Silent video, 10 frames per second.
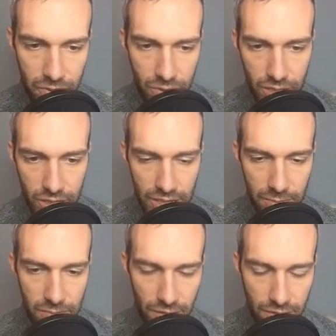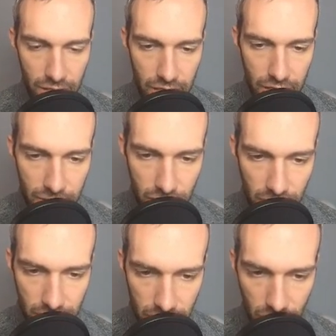Cordilli, tough lead. So I have
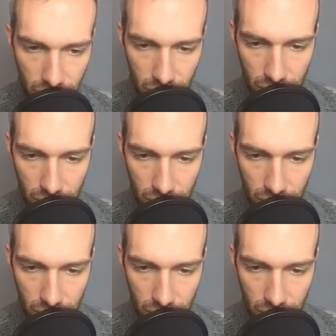to go...